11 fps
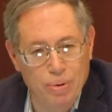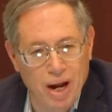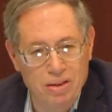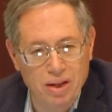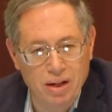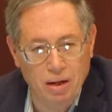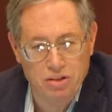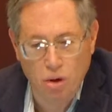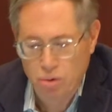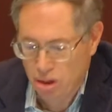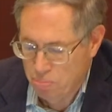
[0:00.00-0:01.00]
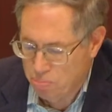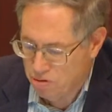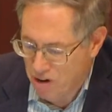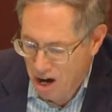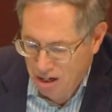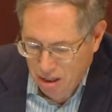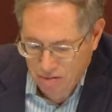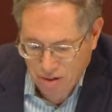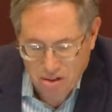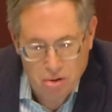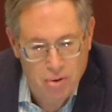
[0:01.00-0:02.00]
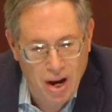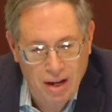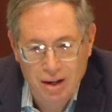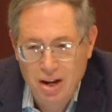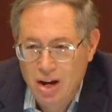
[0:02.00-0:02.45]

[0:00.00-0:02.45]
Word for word: but I think totally provocative and correct,